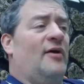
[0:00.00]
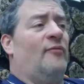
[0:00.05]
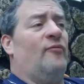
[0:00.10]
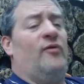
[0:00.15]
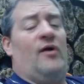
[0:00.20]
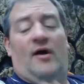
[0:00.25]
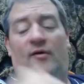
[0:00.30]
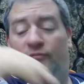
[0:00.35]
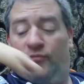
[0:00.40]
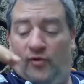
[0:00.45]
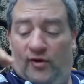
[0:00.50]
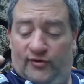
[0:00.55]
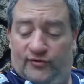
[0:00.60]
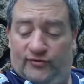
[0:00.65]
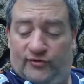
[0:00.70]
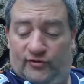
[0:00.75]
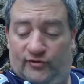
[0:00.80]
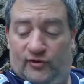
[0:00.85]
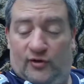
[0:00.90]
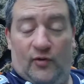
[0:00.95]
I've, I've
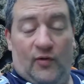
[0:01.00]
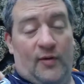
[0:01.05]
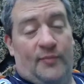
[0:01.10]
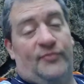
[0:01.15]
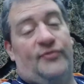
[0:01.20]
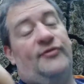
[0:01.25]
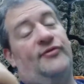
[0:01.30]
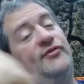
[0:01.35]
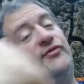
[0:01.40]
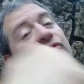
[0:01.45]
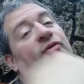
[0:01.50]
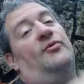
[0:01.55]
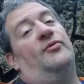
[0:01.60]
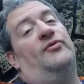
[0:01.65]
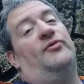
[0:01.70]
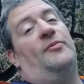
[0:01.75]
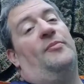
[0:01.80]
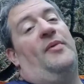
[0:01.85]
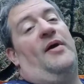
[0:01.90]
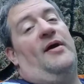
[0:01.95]
watched her grow up since she
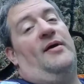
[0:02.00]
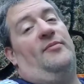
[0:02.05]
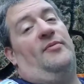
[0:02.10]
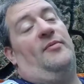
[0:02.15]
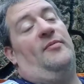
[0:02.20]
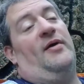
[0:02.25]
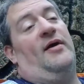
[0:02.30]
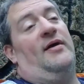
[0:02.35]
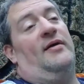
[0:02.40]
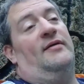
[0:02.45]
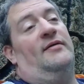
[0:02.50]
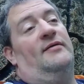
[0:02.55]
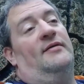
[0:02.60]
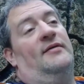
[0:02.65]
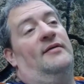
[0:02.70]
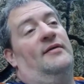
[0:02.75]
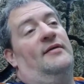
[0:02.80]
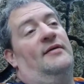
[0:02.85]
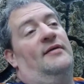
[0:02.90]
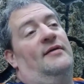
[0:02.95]
was a baby, man.
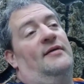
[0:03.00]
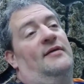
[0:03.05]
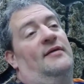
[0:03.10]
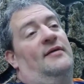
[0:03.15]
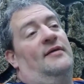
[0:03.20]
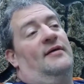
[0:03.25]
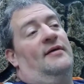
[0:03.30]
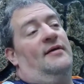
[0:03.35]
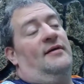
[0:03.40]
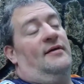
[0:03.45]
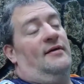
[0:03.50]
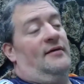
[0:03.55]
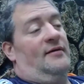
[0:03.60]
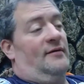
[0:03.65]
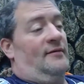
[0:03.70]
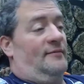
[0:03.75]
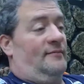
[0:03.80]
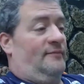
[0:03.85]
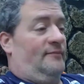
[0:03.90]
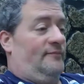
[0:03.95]

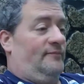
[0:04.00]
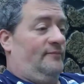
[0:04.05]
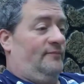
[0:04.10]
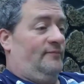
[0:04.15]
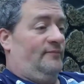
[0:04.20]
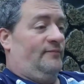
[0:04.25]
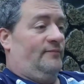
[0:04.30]
Um,